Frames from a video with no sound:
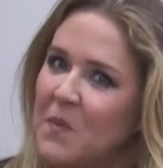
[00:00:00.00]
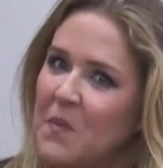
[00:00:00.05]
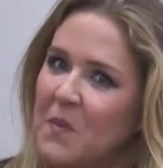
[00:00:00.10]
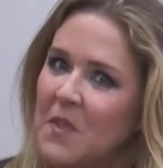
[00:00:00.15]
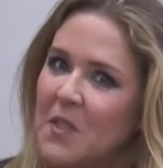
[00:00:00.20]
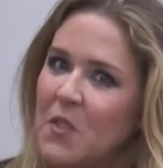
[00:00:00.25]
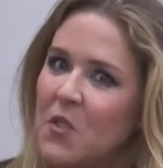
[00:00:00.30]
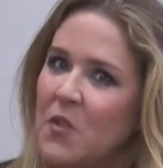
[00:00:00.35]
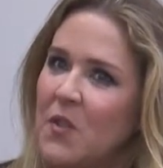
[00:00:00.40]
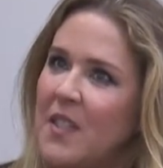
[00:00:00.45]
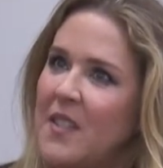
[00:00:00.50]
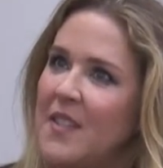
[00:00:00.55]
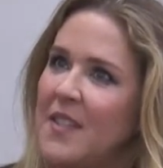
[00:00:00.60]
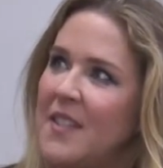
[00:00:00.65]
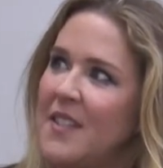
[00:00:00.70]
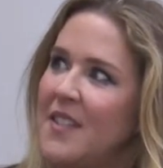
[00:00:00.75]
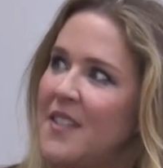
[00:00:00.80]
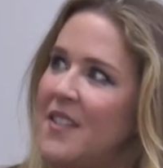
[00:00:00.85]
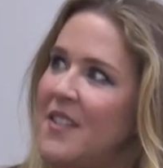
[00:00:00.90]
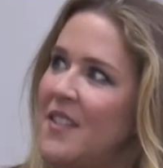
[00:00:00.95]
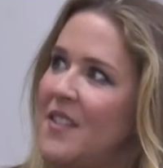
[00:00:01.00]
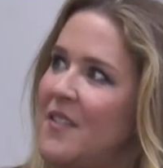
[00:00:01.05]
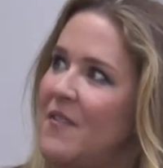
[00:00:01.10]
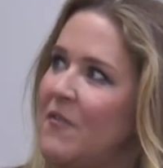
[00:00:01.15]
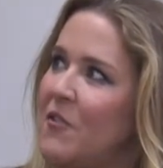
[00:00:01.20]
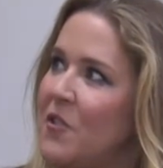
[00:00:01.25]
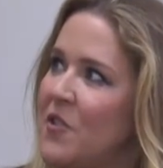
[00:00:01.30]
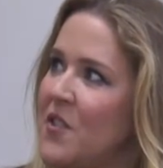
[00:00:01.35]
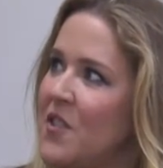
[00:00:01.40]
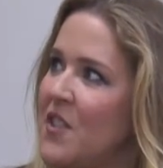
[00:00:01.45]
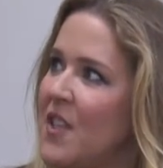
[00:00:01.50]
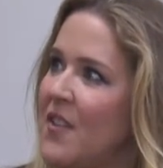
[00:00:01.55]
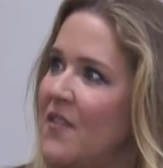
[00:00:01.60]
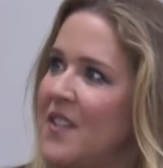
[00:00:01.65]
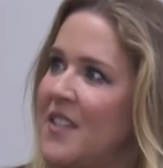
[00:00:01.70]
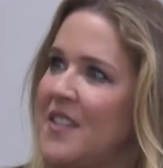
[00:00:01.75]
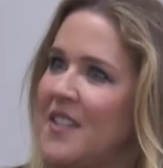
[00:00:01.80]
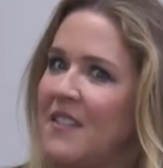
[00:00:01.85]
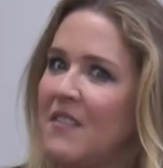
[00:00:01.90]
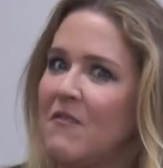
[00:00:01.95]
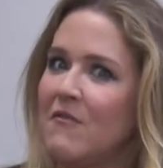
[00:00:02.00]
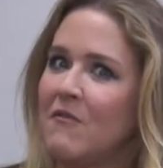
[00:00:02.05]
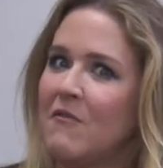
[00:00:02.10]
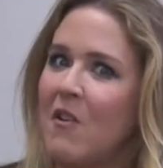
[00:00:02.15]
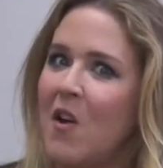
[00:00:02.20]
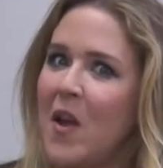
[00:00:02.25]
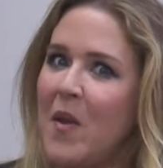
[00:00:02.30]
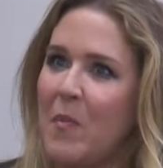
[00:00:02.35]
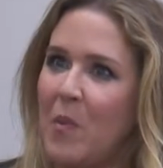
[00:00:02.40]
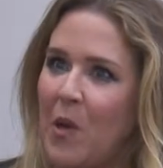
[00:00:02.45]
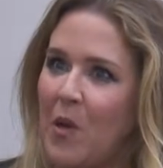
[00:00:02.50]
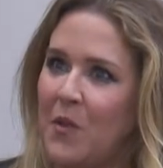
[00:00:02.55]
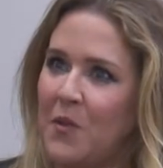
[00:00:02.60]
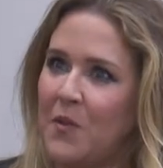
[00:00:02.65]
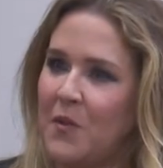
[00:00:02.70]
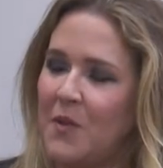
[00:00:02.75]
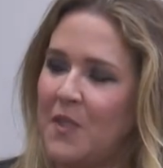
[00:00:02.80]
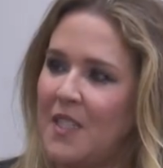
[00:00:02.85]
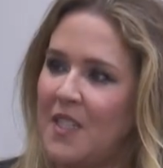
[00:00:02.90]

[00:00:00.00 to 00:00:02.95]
Joined this Foreign Service at the ripe old age.